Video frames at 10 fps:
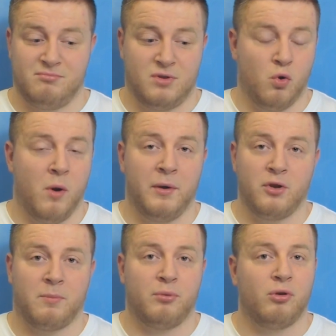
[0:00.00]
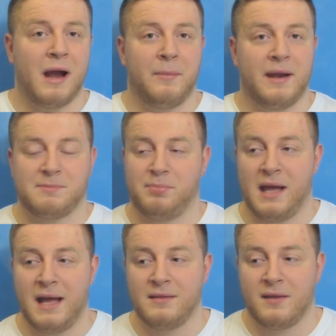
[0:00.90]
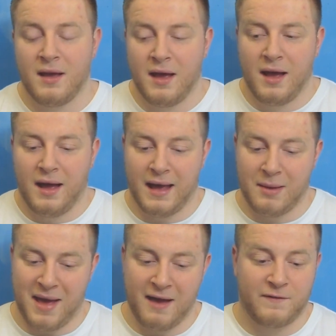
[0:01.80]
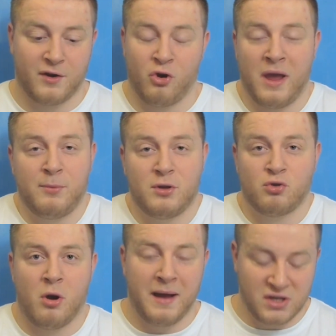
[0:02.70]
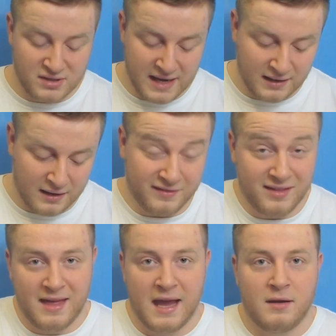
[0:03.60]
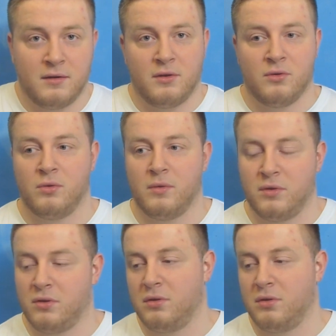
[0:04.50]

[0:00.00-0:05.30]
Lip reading: go about your programming as planned. If you're not able to squat, bench and deadlift, then you know,